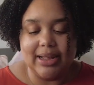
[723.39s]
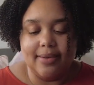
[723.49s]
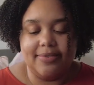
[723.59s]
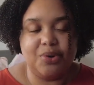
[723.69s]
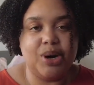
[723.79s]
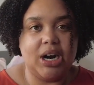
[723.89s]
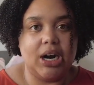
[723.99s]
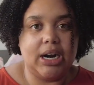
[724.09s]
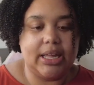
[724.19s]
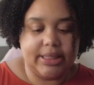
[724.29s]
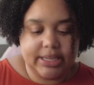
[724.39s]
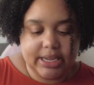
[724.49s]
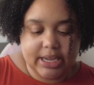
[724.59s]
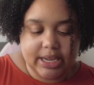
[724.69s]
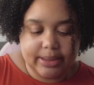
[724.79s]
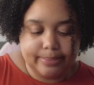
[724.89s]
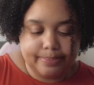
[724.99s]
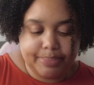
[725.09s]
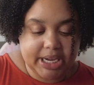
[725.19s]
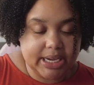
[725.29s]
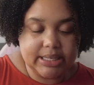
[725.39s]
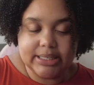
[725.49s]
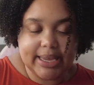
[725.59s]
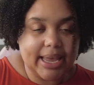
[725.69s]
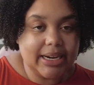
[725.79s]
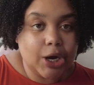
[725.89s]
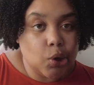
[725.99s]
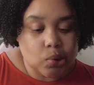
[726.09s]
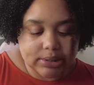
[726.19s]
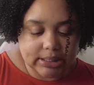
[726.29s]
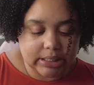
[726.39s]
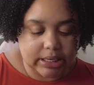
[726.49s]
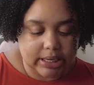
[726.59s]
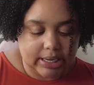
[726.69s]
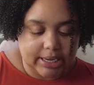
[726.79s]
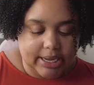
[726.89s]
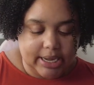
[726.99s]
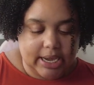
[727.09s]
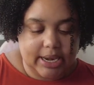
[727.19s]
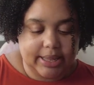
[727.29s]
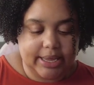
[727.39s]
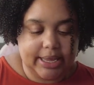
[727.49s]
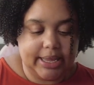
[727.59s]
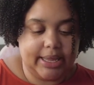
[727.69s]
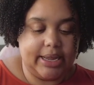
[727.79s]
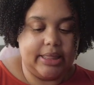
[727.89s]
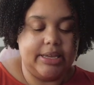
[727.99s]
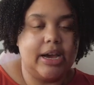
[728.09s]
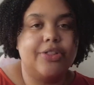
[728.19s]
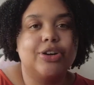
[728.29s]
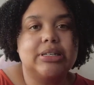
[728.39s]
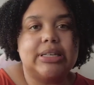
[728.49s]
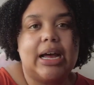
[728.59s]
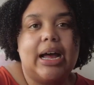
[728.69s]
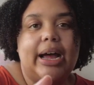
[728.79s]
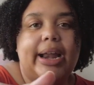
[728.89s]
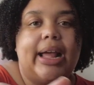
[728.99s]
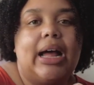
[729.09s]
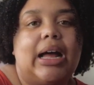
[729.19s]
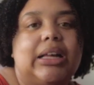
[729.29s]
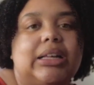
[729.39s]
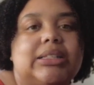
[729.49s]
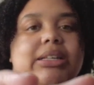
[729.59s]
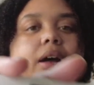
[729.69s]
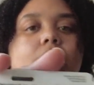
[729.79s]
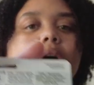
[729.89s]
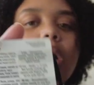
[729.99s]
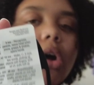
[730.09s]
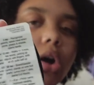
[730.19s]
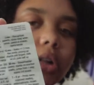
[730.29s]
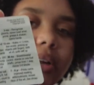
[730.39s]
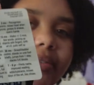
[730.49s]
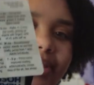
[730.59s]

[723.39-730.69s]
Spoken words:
for the peds kiddos, and then the other side has all of